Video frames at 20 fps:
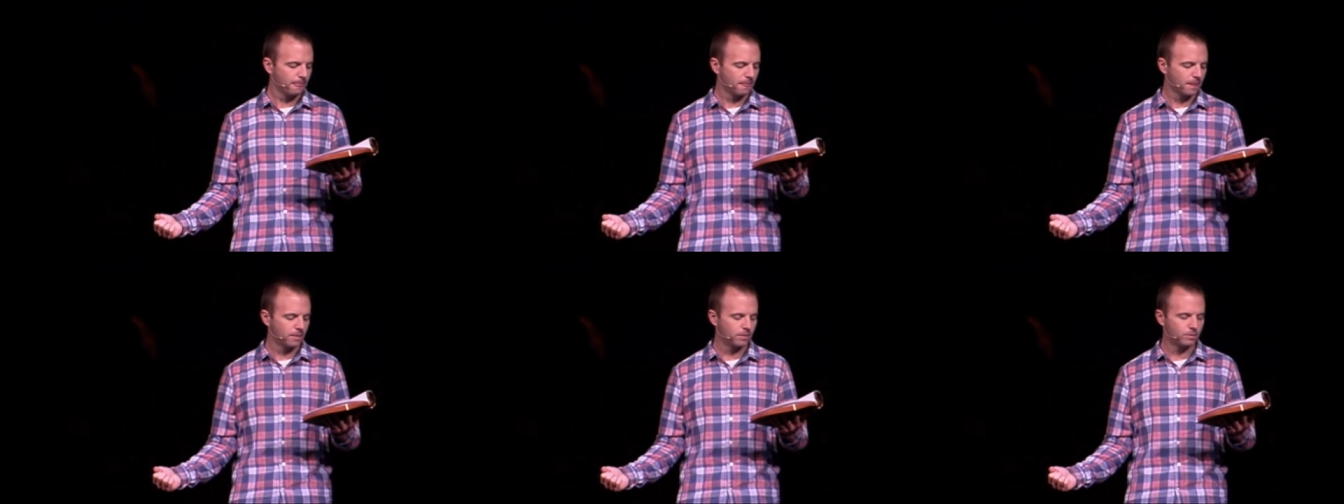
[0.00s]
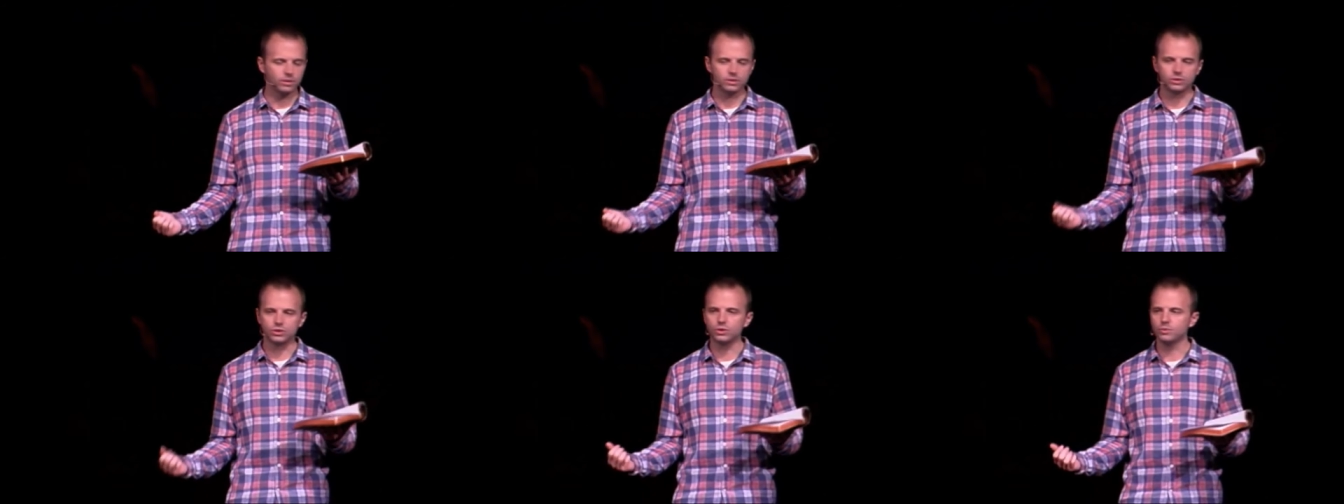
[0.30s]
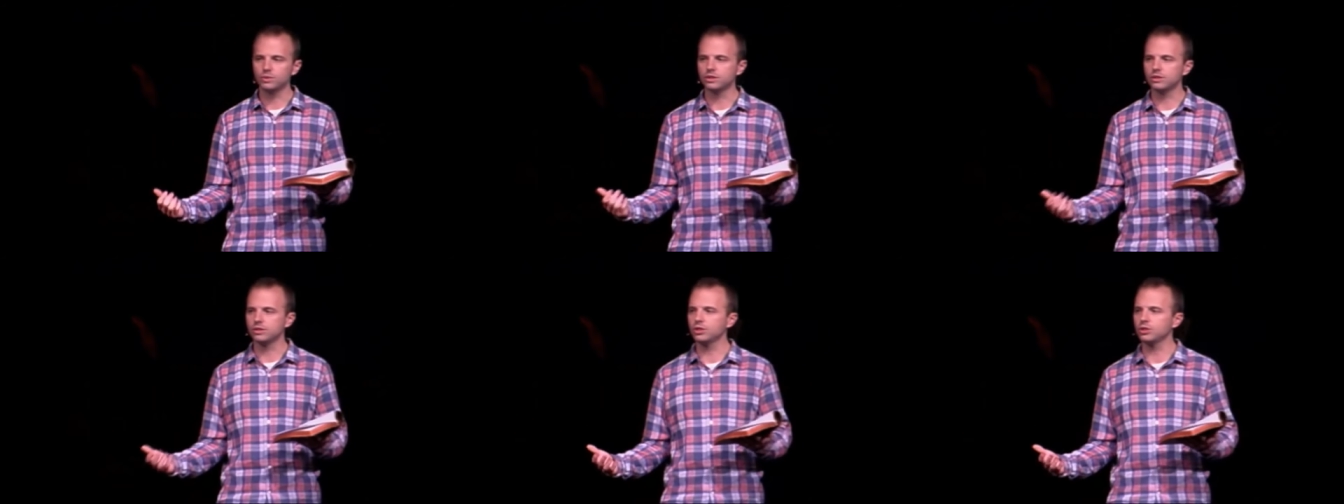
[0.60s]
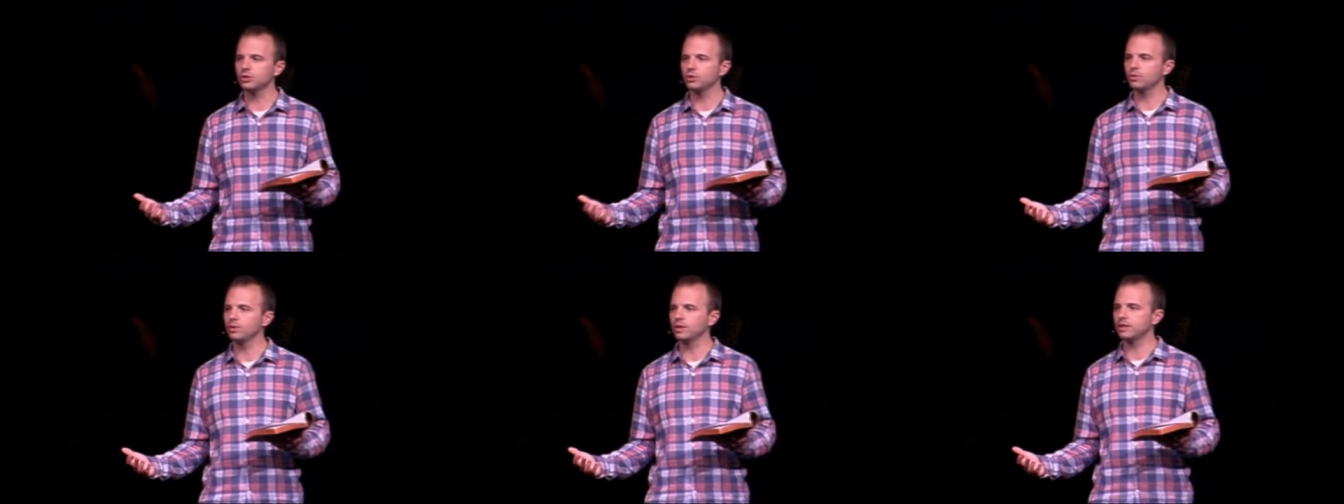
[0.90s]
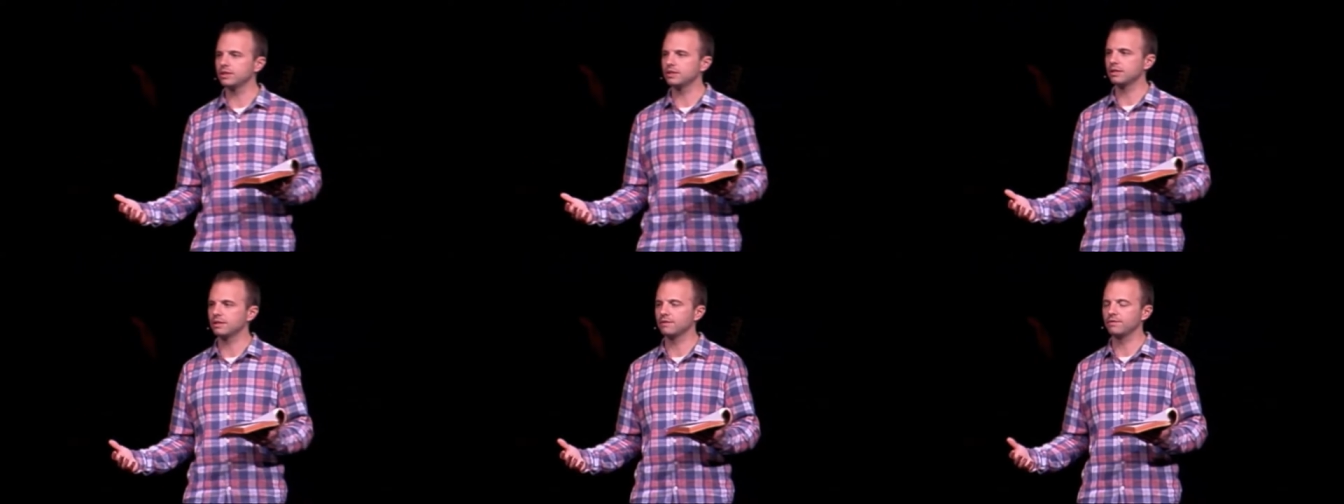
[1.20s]
What you would do
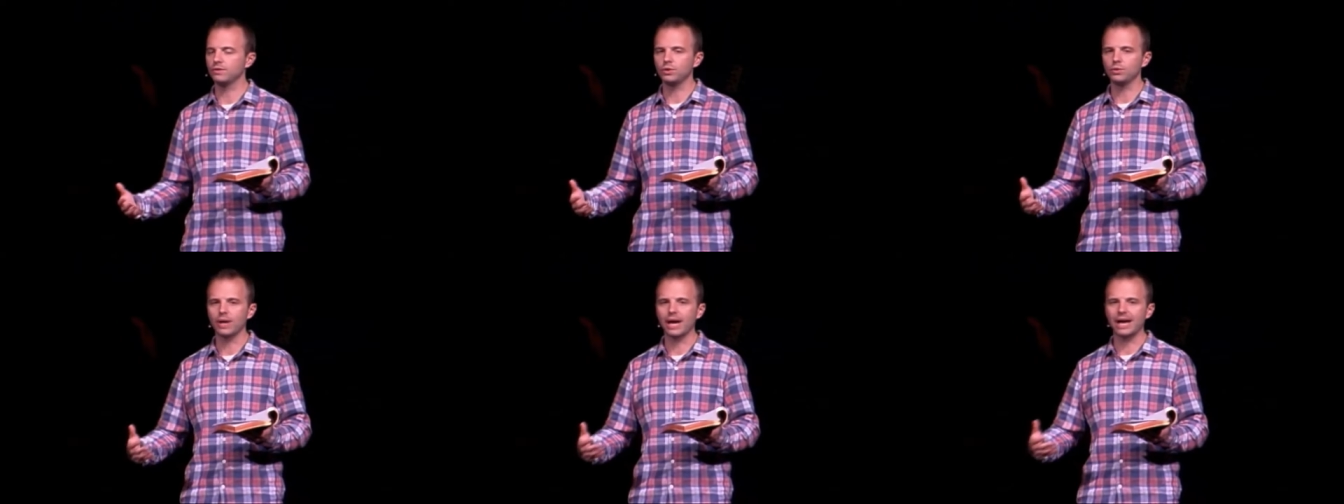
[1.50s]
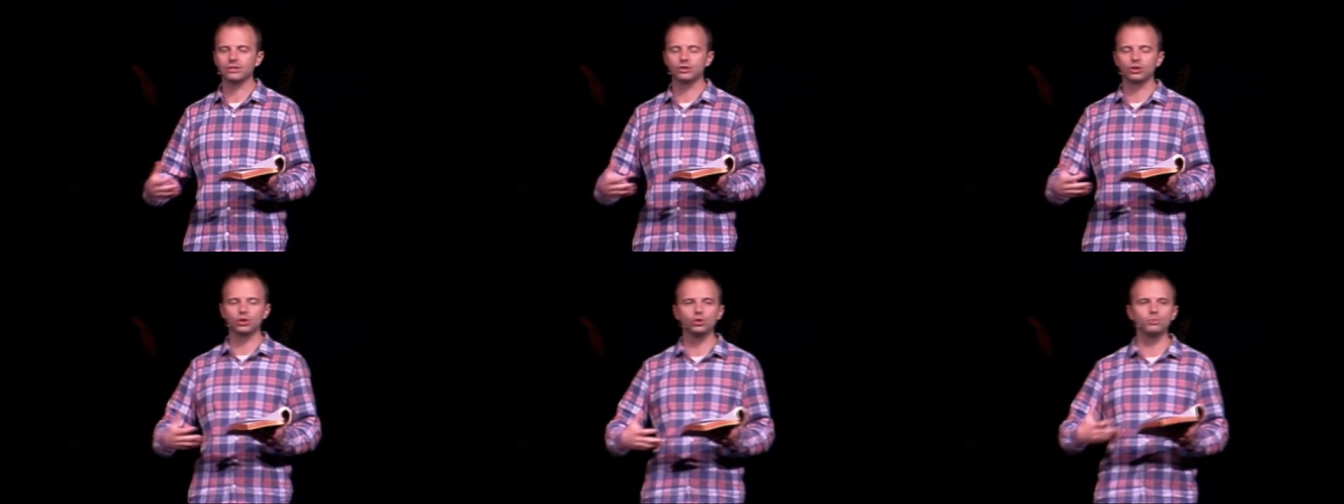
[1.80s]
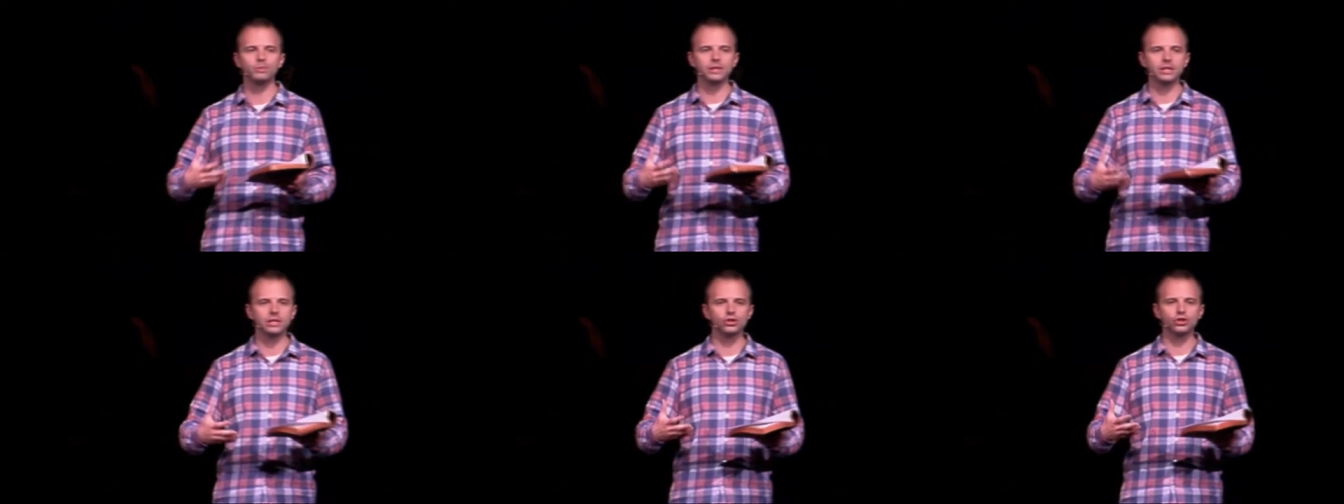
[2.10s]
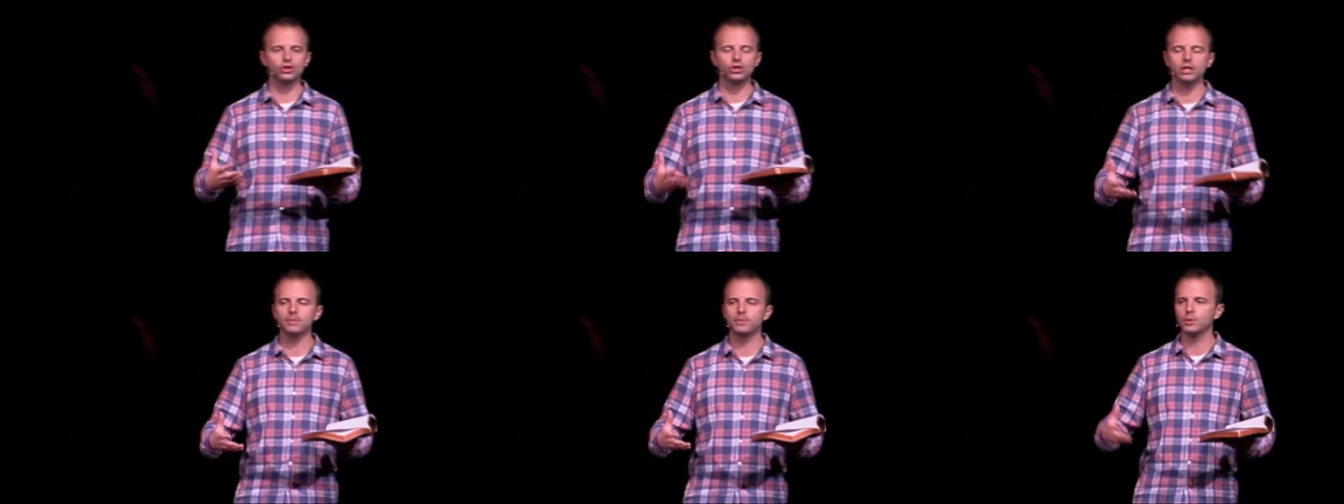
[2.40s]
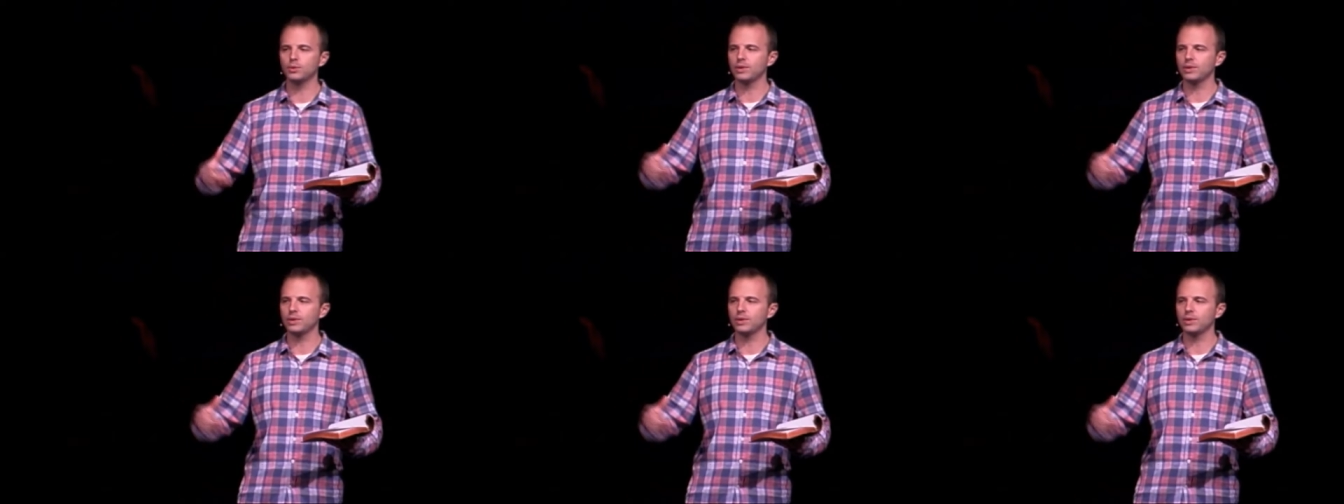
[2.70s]
is if you had too many sheep,